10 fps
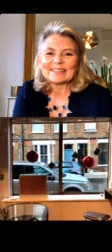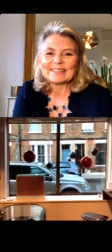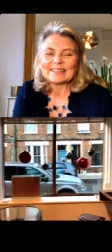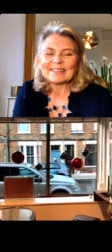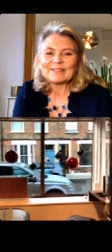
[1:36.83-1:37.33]

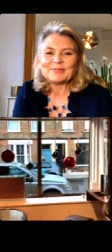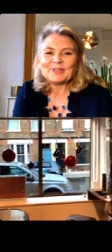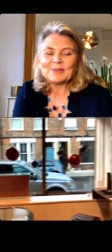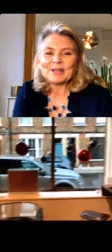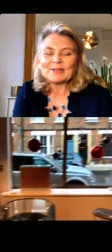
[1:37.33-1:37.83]
And the
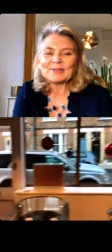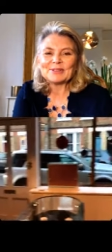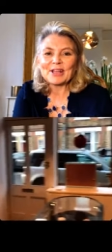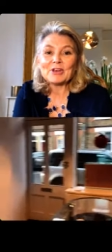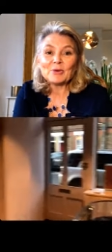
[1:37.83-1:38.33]
view out onto,
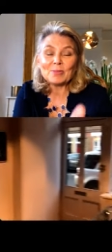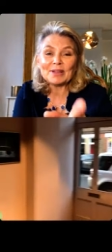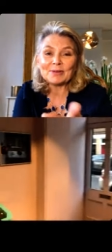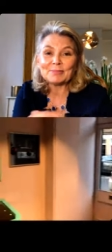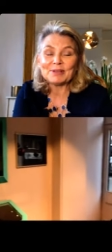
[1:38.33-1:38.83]
and normally
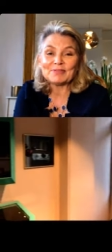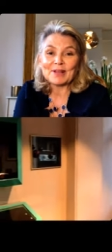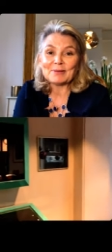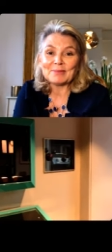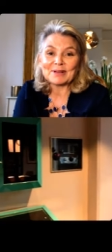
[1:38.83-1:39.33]
there would be a
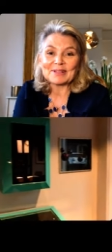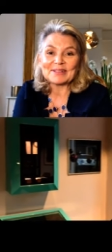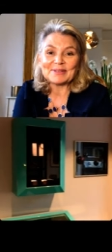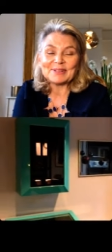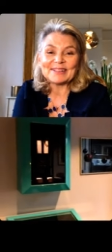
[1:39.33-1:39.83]
flower market
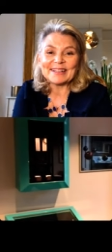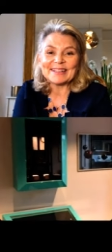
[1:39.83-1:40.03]
there, wouldn't there?